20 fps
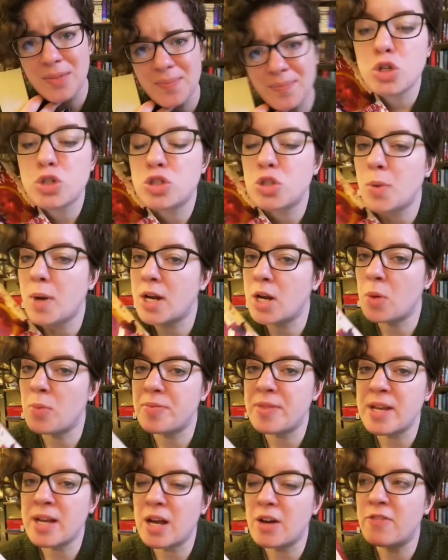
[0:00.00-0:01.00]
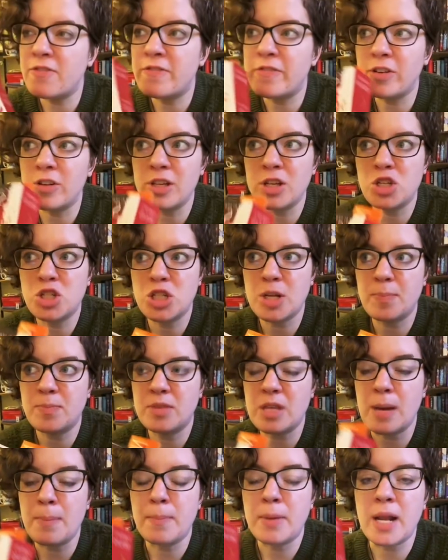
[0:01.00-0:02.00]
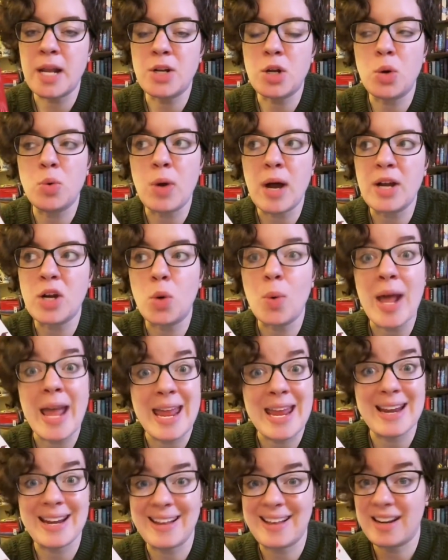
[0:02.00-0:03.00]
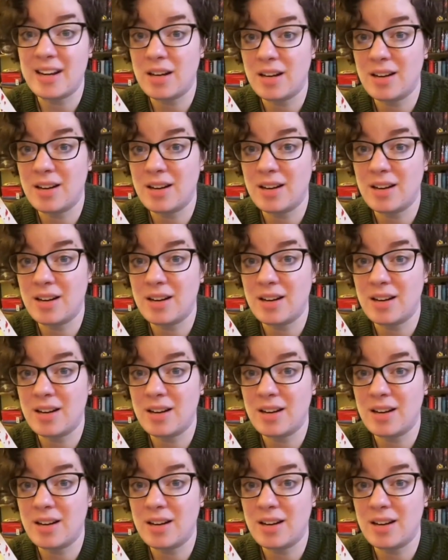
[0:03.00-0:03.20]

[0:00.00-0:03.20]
So I don't think I'll fully ship them, but I don't I don't hate it.